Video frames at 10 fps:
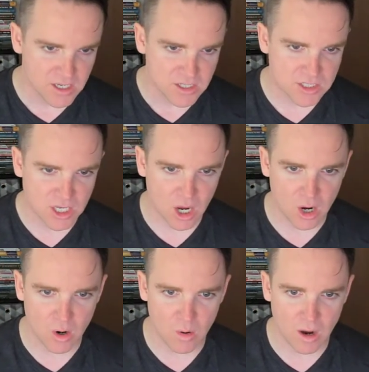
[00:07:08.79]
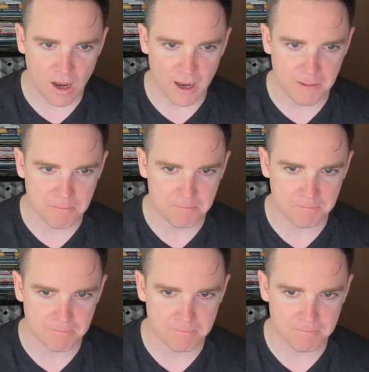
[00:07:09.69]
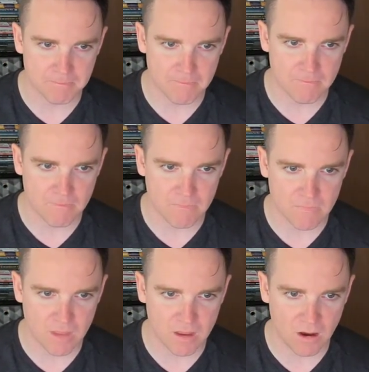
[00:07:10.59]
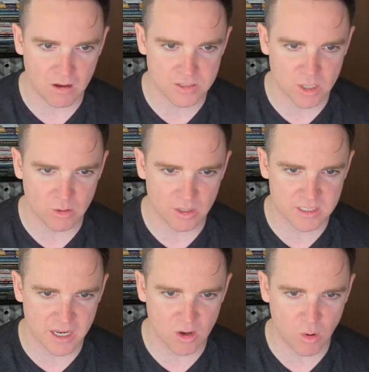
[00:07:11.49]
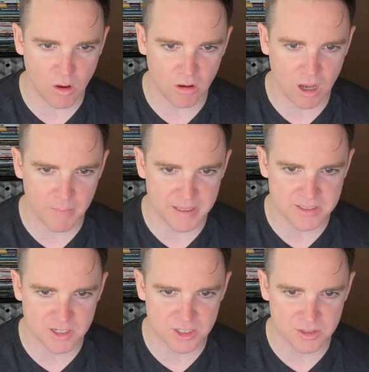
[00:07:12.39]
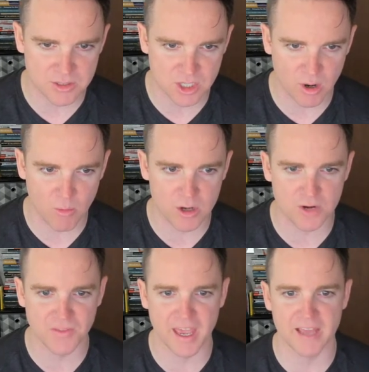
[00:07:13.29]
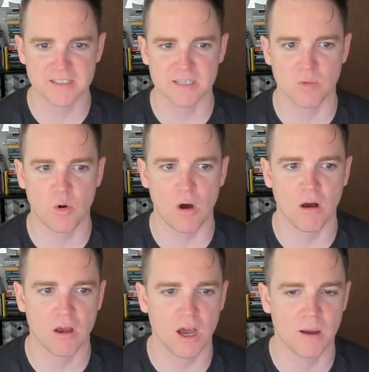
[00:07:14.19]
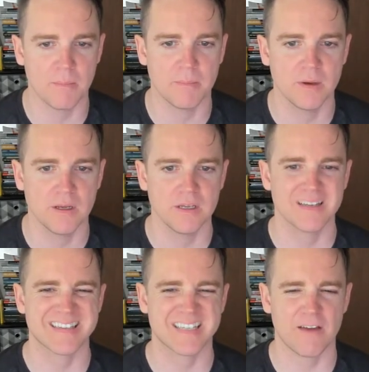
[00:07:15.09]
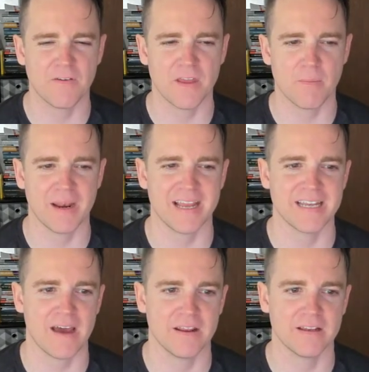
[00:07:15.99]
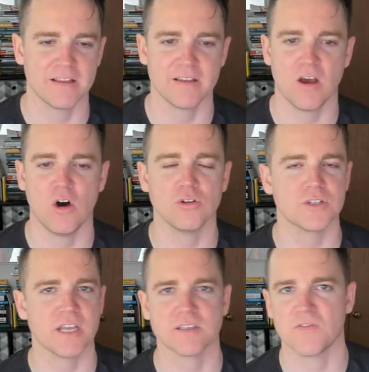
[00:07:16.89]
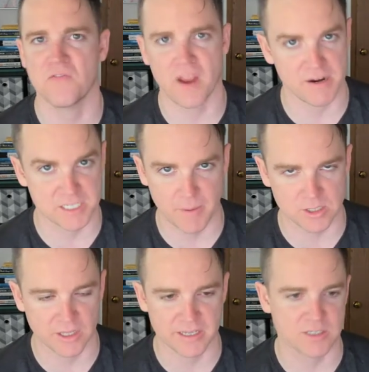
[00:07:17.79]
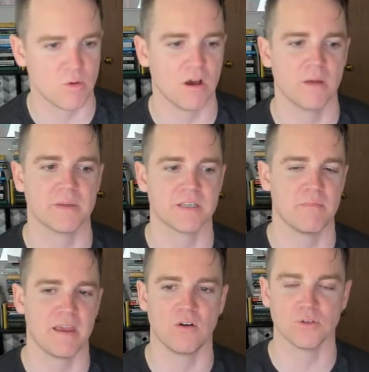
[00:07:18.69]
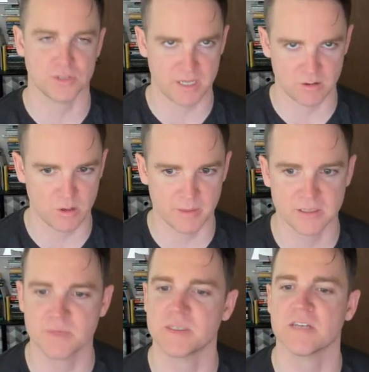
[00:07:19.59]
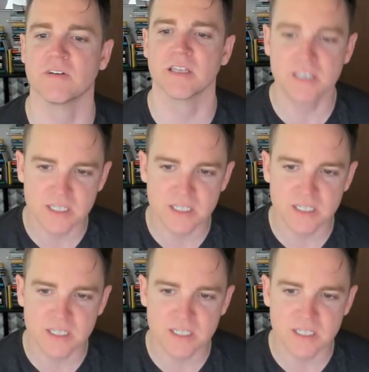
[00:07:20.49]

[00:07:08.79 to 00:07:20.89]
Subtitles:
So also, it looks like Qualcomm Institute. So I wonder if they had some Qualcomm stuff in there, but I doubt it. Ultrasound's very specialized. Qualcomm doesn't make ultrasound equipment specifically.